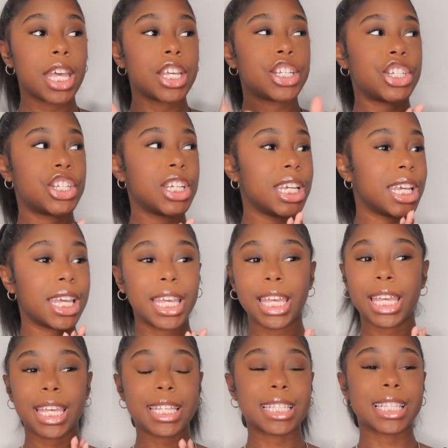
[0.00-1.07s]
She
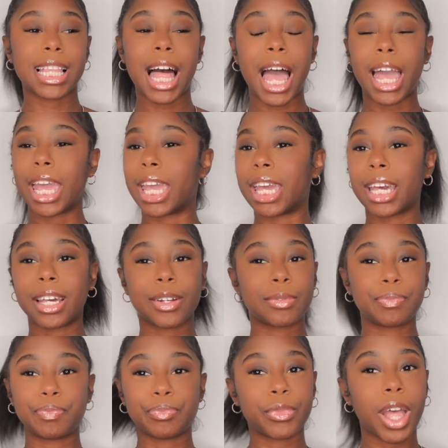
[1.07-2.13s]
is like
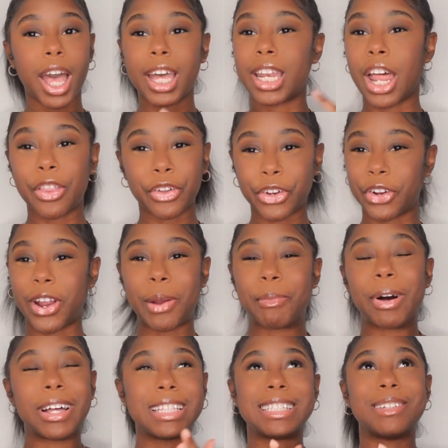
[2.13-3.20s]
another
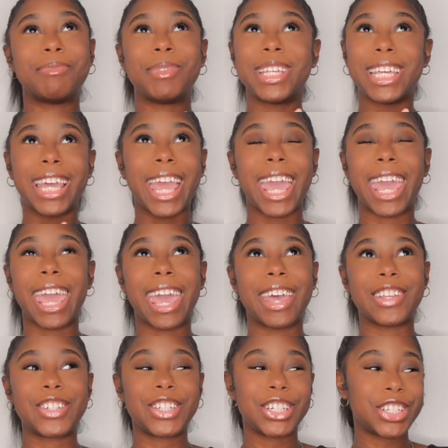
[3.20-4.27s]
grandma to me,
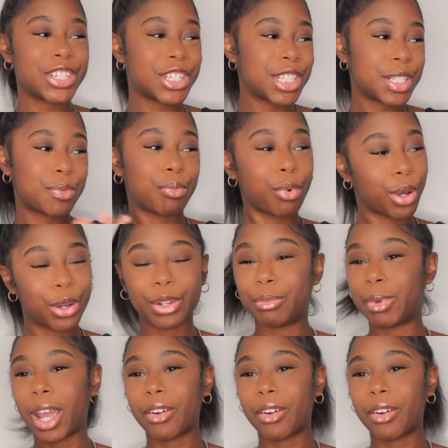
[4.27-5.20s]
and she just spoiled me.